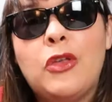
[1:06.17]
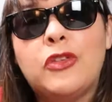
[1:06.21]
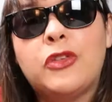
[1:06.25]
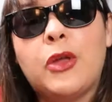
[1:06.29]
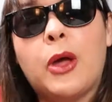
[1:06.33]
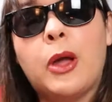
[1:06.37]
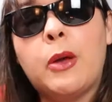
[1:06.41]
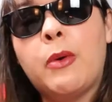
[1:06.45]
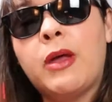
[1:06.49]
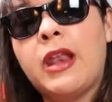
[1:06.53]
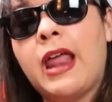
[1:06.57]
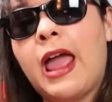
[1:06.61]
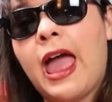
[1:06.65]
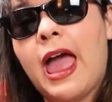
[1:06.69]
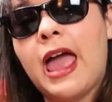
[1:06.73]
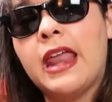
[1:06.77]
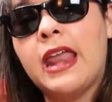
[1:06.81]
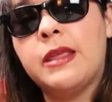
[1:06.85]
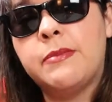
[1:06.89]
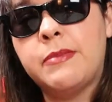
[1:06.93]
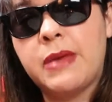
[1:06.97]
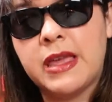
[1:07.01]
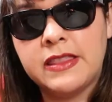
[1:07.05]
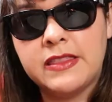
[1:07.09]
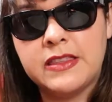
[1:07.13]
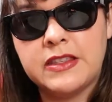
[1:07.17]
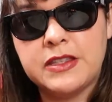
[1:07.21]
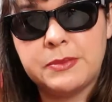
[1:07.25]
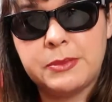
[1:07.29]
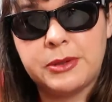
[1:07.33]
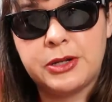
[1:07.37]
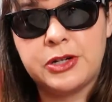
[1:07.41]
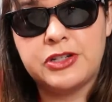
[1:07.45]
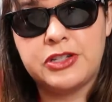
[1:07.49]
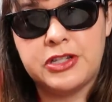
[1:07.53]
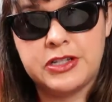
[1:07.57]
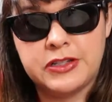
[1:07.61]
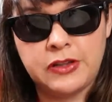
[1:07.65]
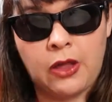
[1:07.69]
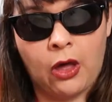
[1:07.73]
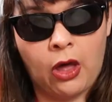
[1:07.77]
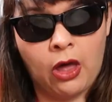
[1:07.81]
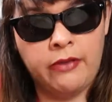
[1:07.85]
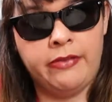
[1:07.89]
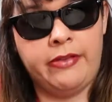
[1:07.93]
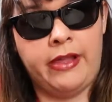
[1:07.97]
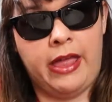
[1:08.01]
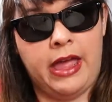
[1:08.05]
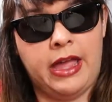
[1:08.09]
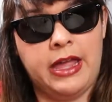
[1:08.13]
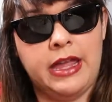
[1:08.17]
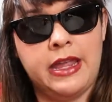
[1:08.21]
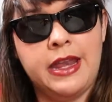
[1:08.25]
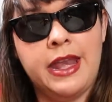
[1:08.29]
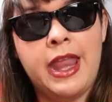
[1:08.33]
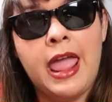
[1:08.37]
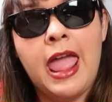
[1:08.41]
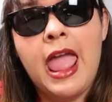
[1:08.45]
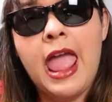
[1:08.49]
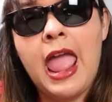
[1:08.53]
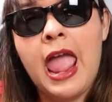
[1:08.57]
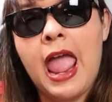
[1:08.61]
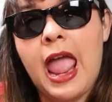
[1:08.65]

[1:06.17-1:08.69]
So I went ahead and made this purchase online